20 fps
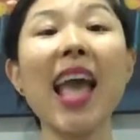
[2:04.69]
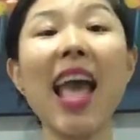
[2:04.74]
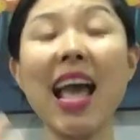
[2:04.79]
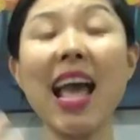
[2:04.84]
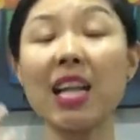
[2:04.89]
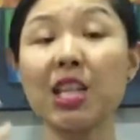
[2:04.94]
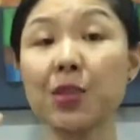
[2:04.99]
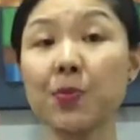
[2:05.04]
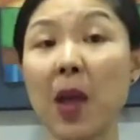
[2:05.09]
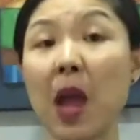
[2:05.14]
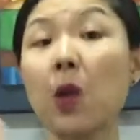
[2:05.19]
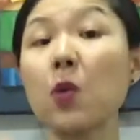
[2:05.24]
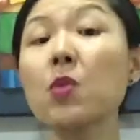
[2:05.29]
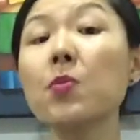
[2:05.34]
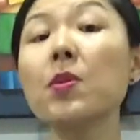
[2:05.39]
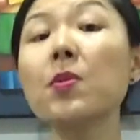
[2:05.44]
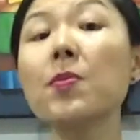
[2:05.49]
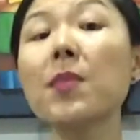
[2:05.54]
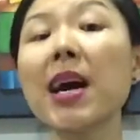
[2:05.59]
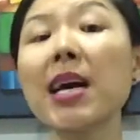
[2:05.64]
As Mary
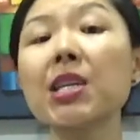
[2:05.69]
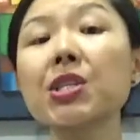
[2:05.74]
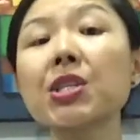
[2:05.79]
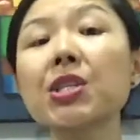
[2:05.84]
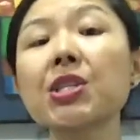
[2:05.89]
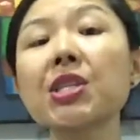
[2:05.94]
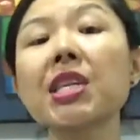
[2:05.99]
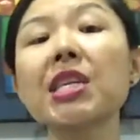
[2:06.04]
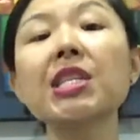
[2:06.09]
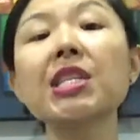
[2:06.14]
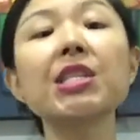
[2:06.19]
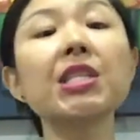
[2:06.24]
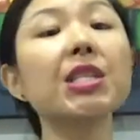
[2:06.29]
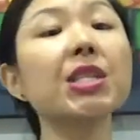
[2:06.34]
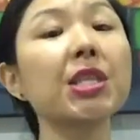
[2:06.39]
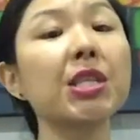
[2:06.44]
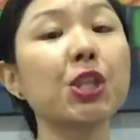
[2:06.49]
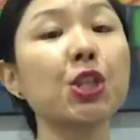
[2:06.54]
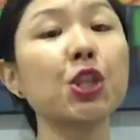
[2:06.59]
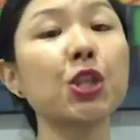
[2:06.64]
Burmeister says in
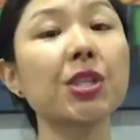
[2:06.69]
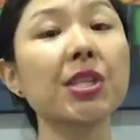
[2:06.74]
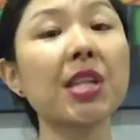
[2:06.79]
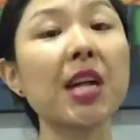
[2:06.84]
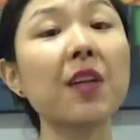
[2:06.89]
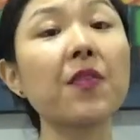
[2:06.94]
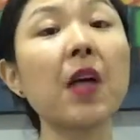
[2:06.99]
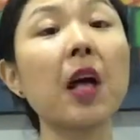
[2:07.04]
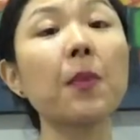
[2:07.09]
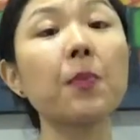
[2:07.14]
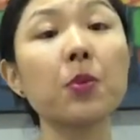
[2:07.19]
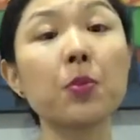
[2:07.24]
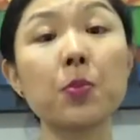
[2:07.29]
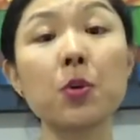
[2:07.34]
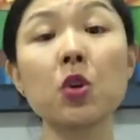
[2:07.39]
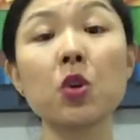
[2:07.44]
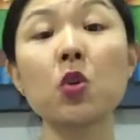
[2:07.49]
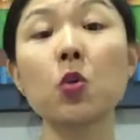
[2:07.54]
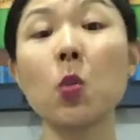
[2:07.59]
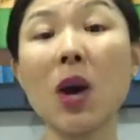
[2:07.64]
Self-Help
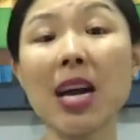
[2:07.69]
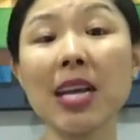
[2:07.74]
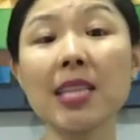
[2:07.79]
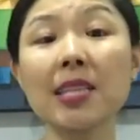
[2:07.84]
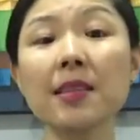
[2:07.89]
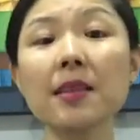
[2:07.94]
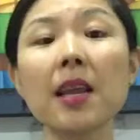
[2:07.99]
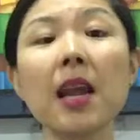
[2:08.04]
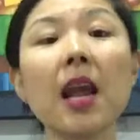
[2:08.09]
Book 1,